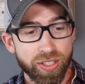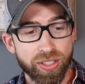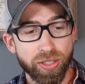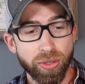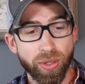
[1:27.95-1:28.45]

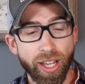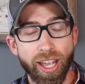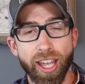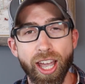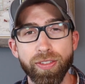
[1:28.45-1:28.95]
So
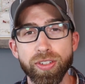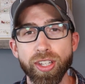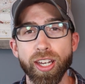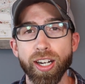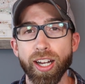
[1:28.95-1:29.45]
after
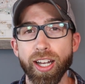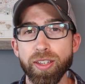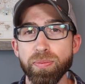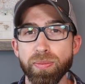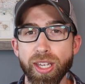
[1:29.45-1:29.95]
that,
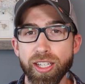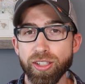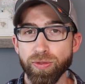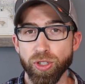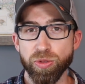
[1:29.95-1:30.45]
I made
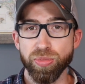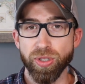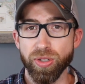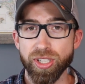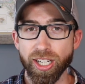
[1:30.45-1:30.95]
the first
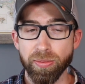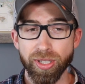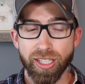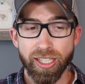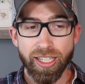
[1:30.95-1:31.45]
prototype,
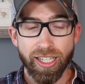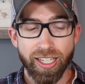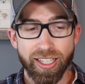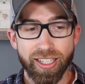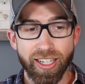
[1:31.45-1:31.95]

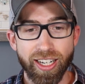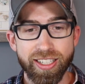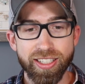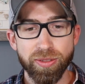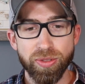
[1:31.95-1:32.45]
and I
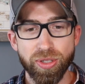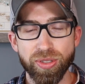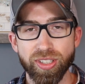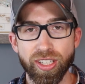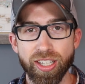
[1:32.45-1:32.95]
did it
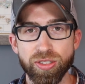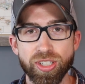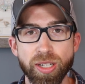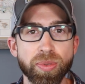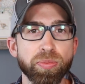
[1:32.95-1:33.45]
using as
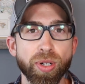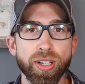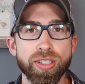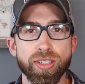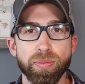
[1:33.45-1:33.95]
cheap of
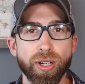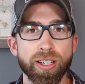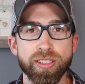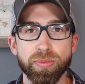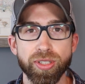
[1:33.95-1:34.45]
parts as I
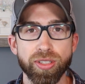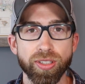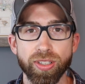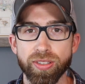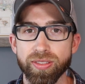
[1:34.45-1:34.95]
possibly
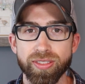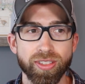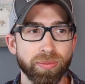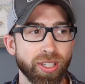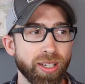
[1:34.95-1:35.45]
could.
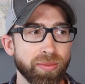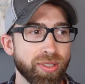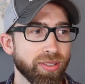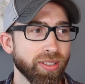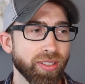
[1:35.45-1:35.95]

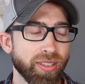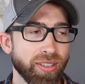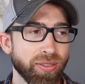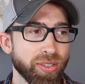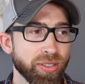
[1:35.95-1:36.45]
Sometimes,
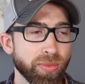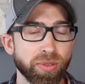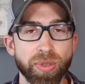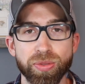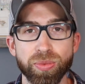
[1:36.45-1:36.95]
with some of
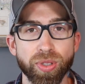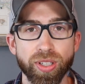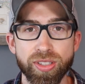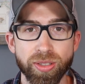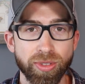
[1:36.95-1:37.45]
them, it's
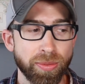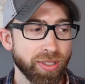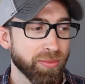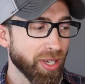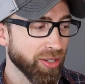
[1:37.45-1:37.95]
wood, sometimes
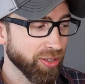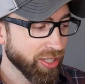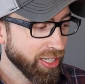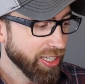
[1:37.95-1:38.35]
it's metal.